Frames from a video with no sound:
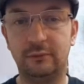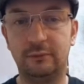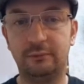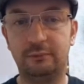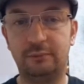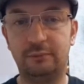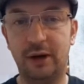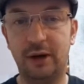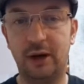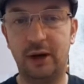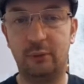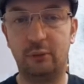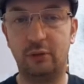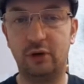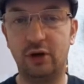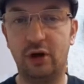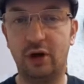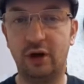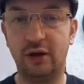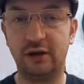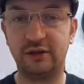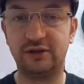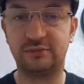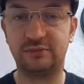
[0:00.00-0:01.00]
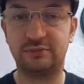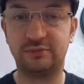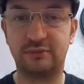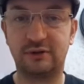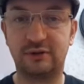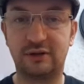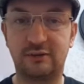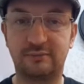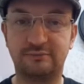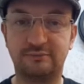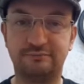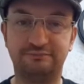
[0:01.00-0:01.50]
But would I
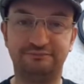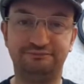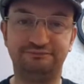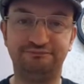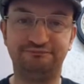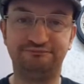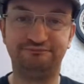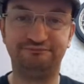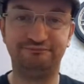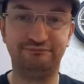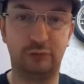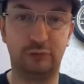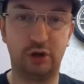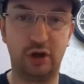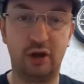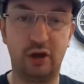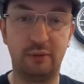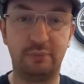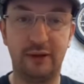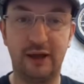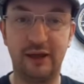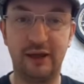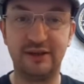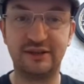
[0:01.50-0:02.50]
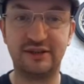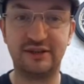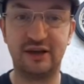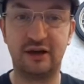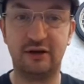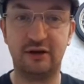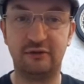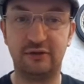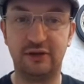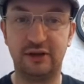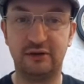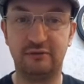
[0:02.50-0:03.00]
play this
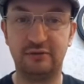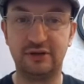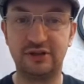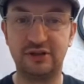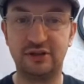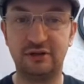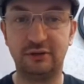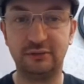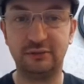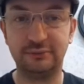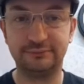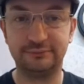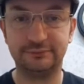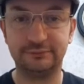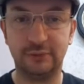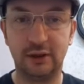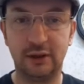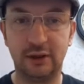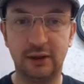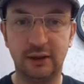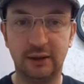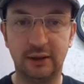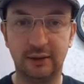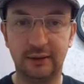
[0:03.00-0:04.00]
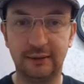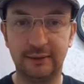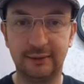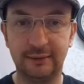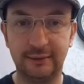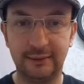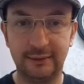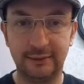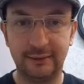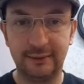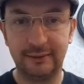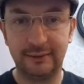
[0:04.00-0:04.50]
over the original?
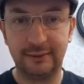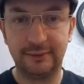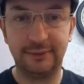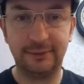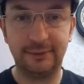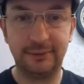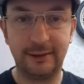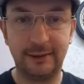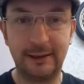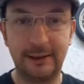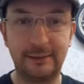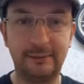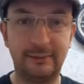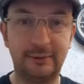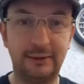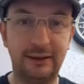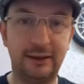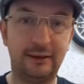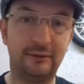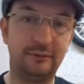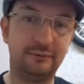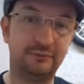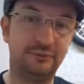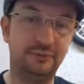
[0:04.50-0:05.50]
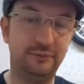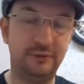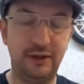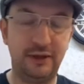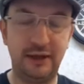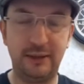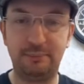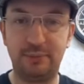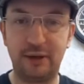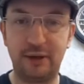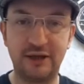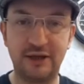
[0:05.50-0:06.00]
Well,
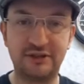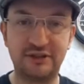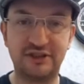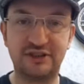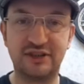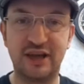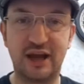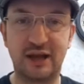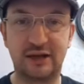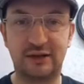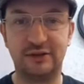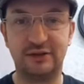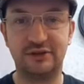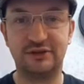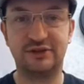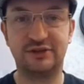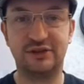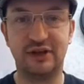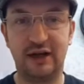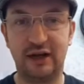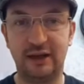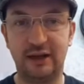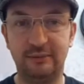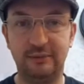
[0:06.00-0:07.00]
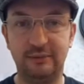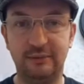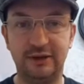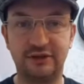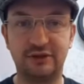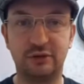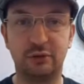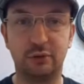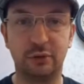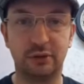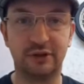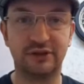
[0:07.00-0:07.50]
it plays exactly the same. It's
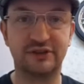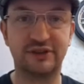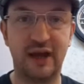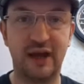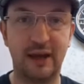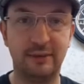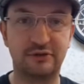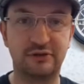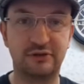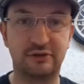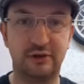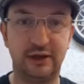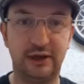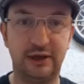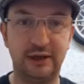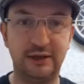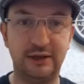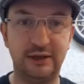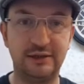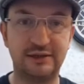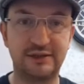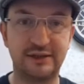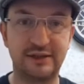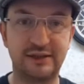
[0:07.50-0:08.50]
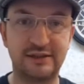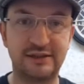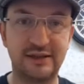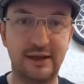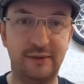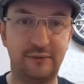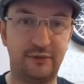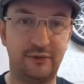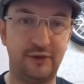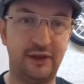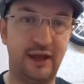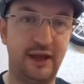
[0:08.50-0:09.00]
all the same screens
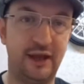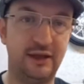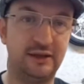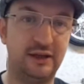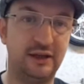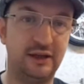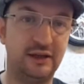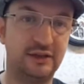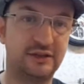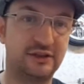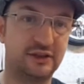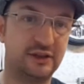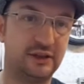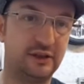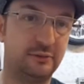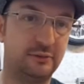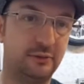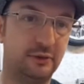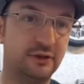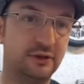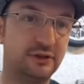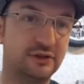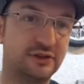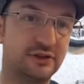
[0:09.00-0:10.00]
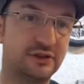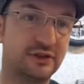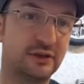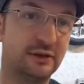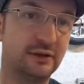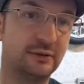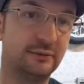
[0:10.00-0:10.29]
except for the ending sequence.